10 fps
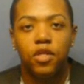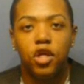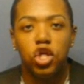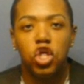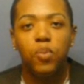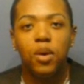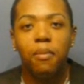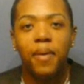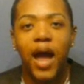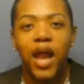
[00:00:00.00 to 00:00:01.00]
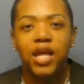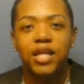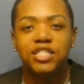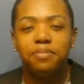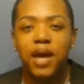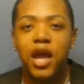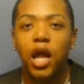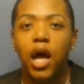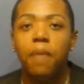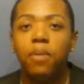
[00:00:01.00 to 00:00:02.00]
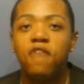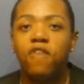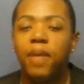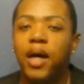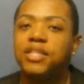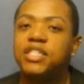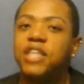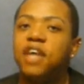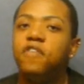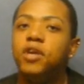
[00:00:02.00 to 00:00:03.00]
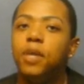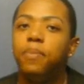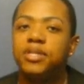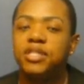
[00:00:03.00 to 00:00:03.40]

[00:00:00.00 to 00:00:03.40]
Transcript: The human body is made up of about seventy